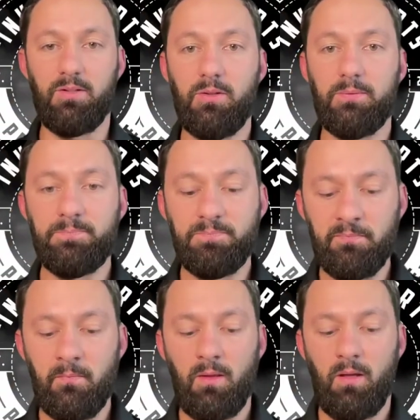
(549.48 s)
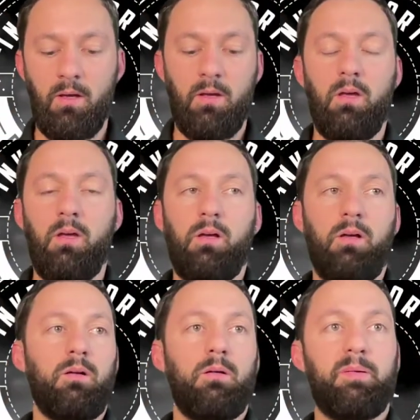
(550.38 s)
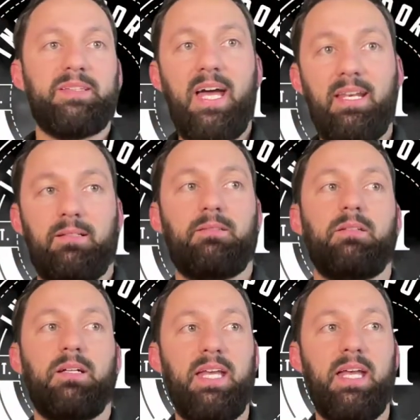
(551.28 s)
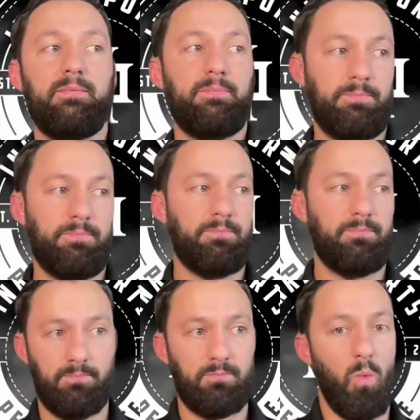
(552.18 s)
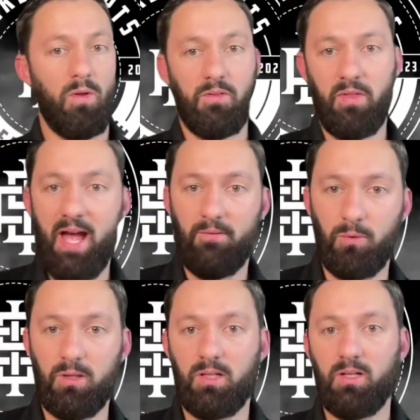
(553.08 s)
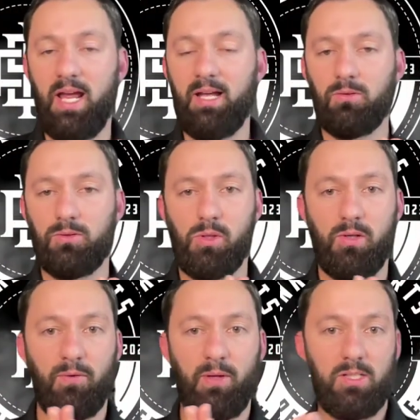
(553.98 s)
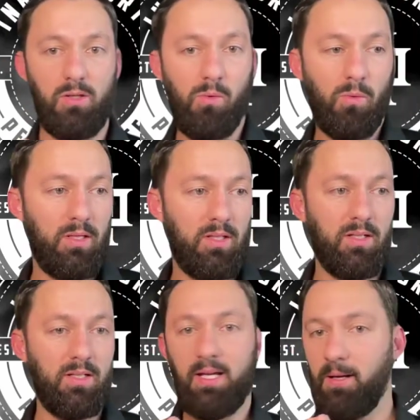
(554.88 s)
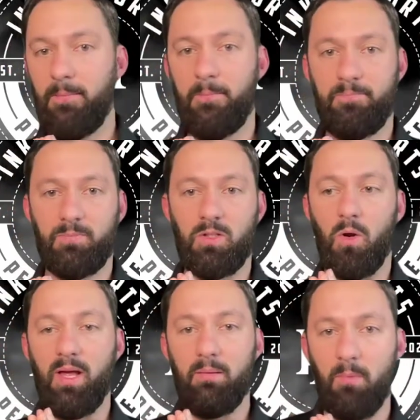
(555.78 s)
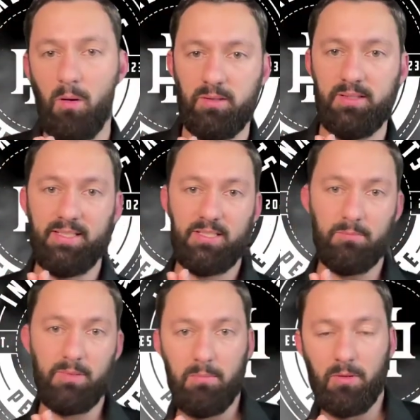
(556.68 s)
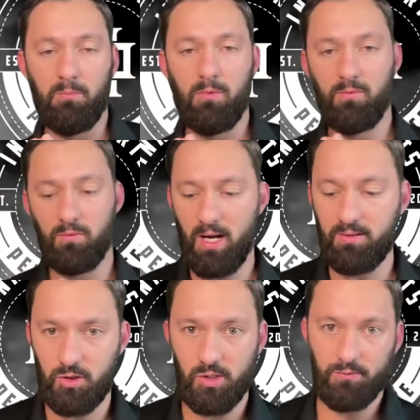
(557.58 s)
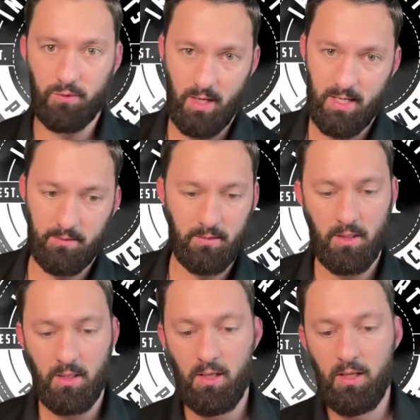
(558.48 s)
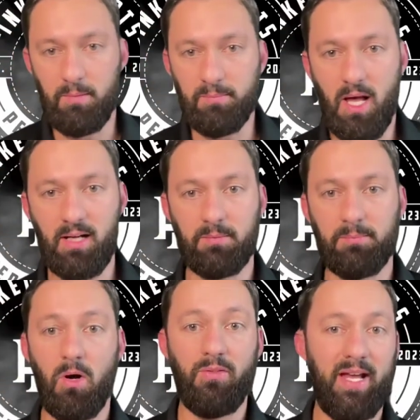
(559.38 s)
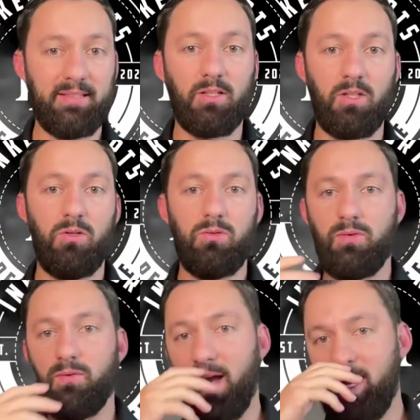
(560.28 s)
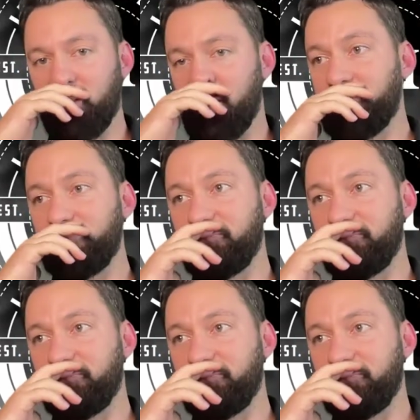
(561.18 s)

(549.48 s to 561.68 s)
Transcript: do. But that, again, whether they have really good ankle dorsiflexion or really good, hip mobility to be able to move around, shift around, and block the ball, that's a huge factor.